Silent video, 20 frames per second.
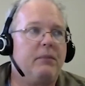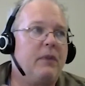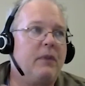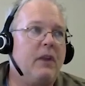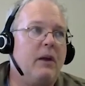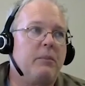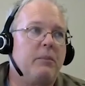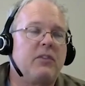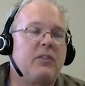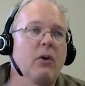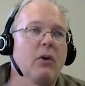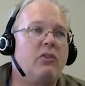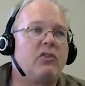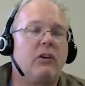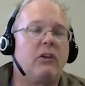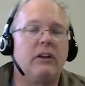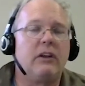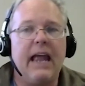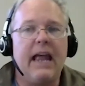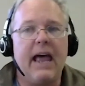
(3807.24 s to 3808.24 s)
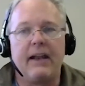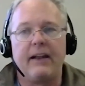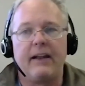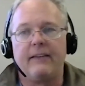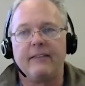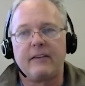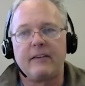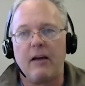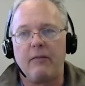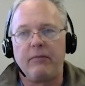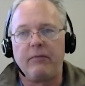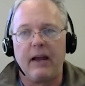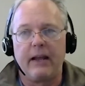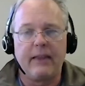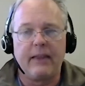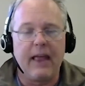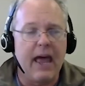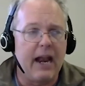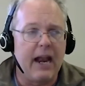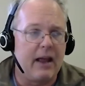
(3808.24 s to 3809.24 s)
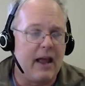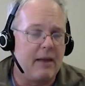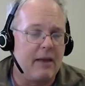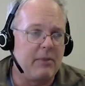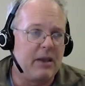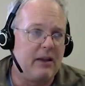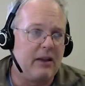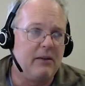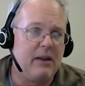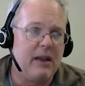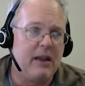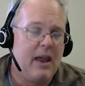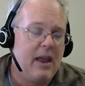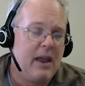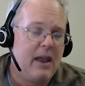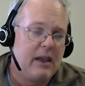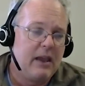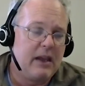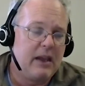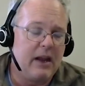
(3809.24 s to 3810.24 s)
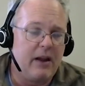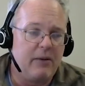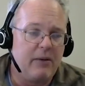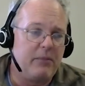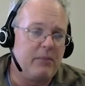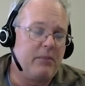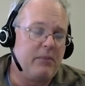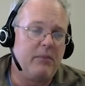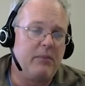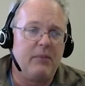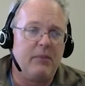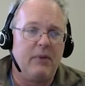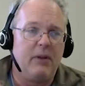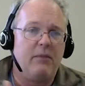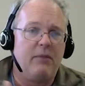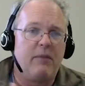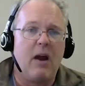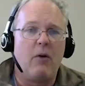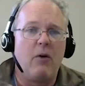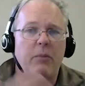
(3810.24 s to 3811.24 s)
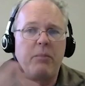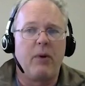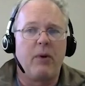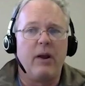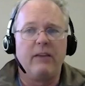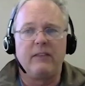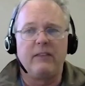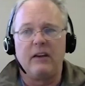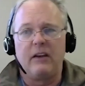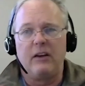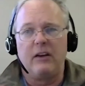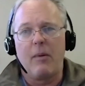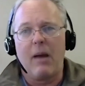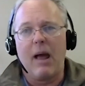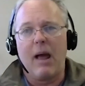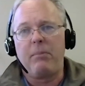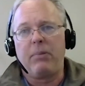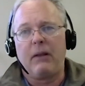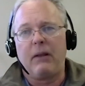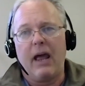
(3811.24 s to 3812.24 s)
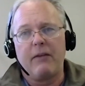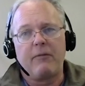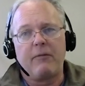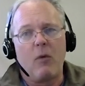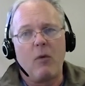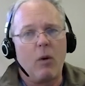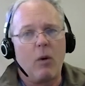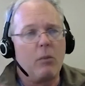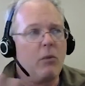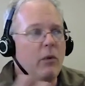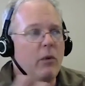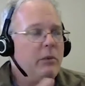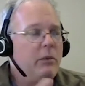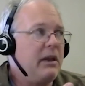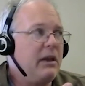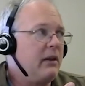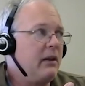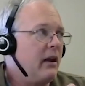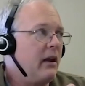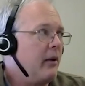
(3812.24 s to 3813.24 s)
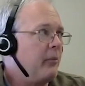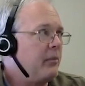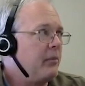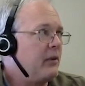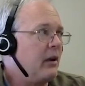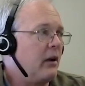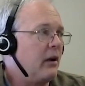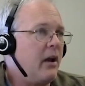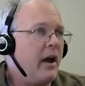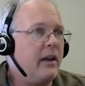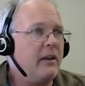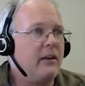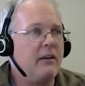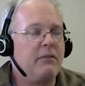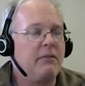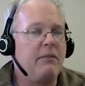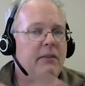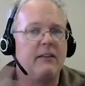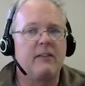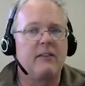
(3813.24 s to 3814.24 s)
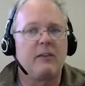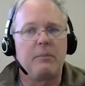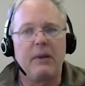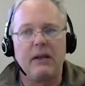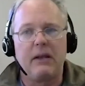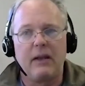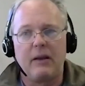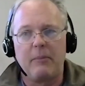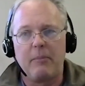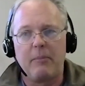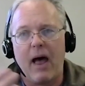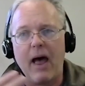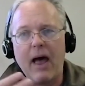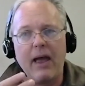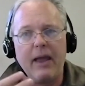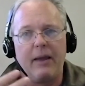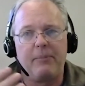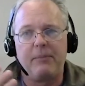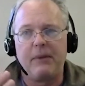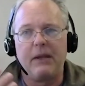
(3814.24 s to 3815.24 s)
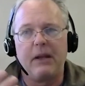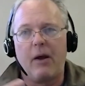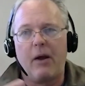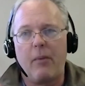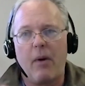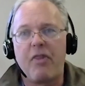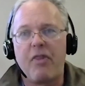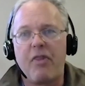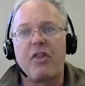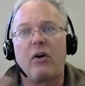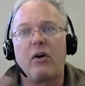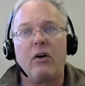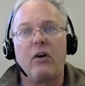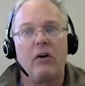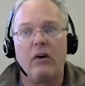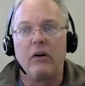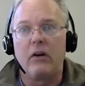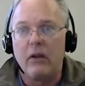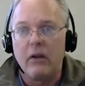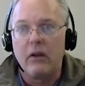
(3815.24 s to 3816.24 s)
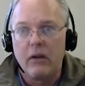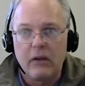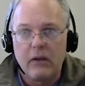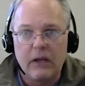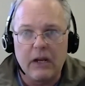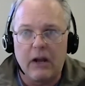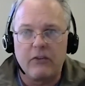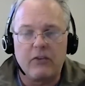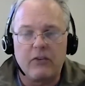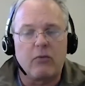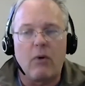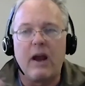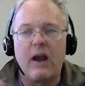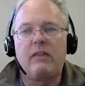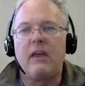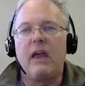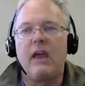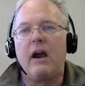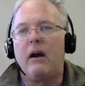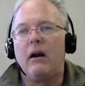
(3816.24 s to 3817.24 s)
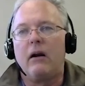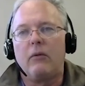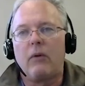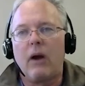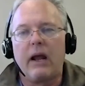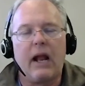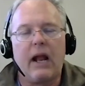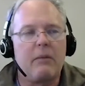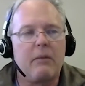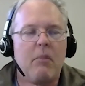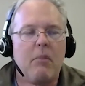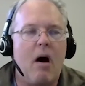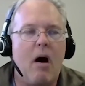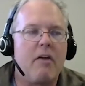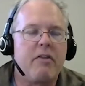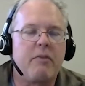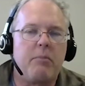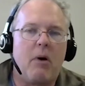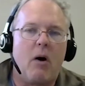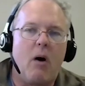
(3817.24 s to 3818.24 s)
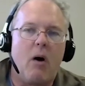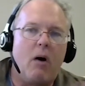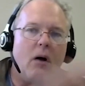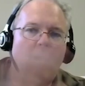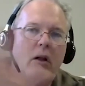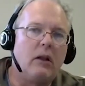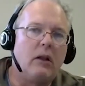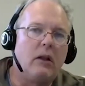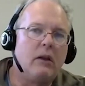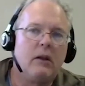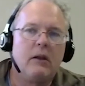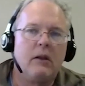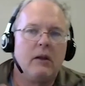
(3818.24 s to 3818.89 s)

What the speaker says: the social net and stuff like that. I mean, if I were president, my platform would be to cut defense spending by, a third, just right there, right? I'd mothball,